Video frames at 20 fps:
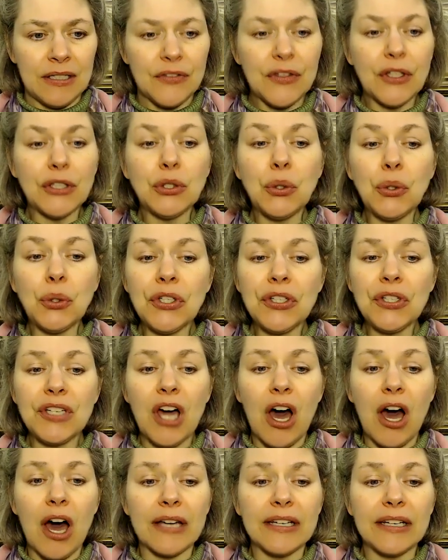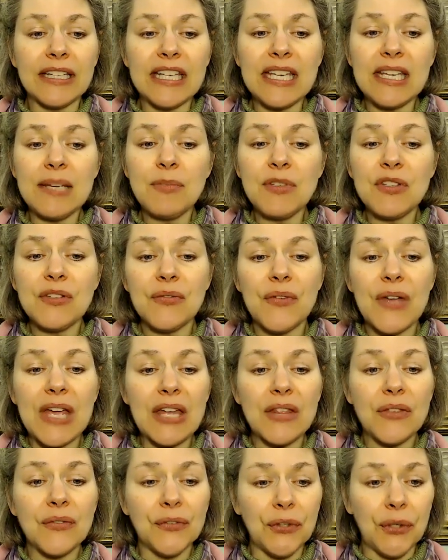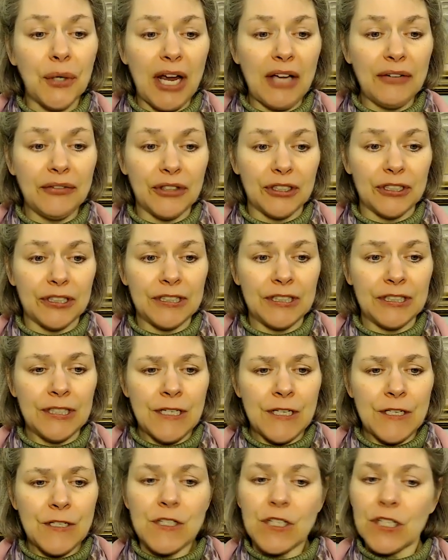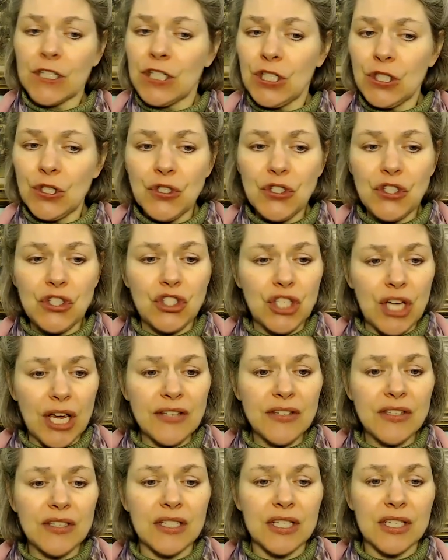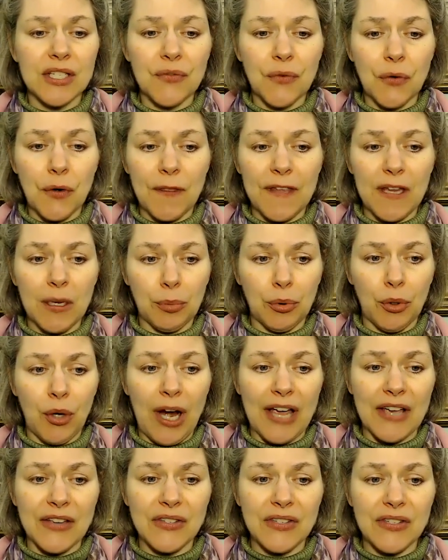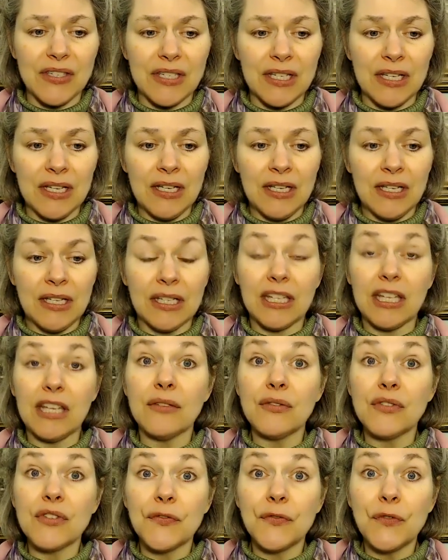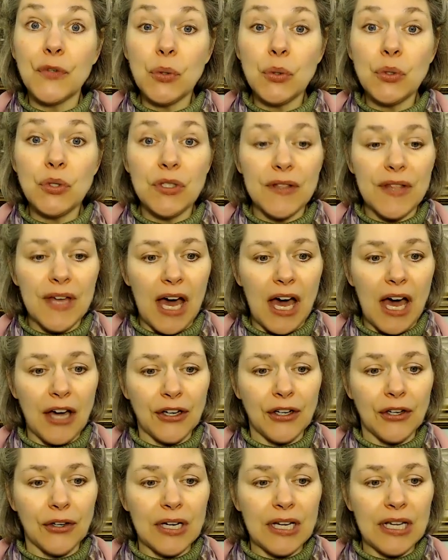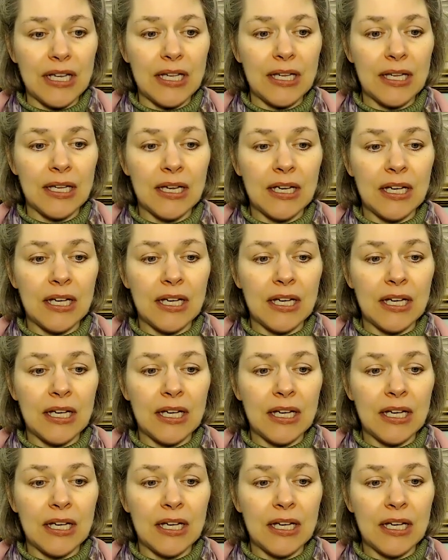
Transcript: The Lord God keeps faith forever, secures justice for the oppressed gives food to the hungry.